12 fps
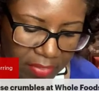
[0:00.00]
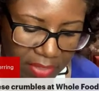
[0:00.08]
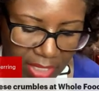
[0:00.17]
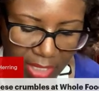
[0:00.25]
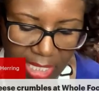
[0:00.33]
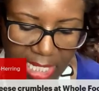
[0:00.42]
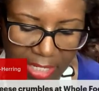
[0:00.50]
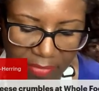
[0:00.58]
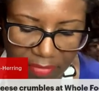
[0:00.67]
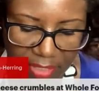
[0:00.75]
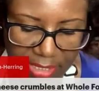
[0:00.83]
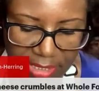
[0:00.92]
that a lot
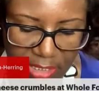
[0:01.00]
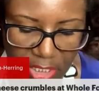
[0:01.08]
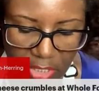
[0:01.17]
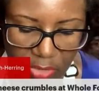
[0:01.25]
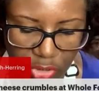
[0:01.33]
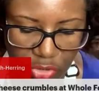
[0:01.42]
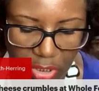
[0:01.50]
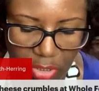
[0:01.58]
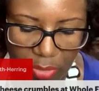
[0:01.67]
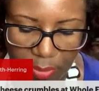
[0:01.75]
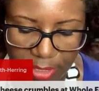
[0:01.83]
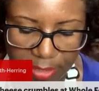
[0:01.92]
of us, you know,
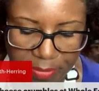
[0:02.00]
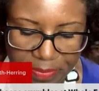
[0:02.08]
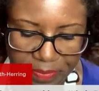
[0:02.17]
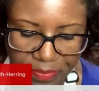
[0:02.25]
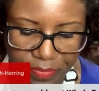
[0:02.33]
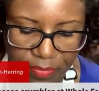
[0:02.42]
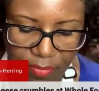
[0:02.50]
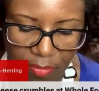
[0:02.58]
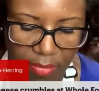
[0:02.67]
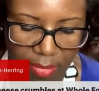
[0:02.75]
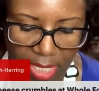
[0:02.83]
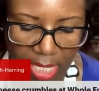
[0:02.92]
struggle with.
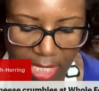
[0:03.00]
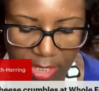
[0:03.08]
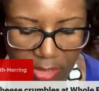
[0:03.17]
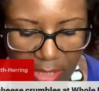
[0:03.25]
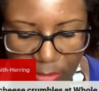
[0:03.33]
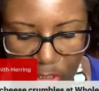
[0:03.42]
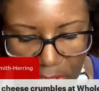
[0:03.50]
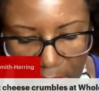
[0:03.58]
So I'm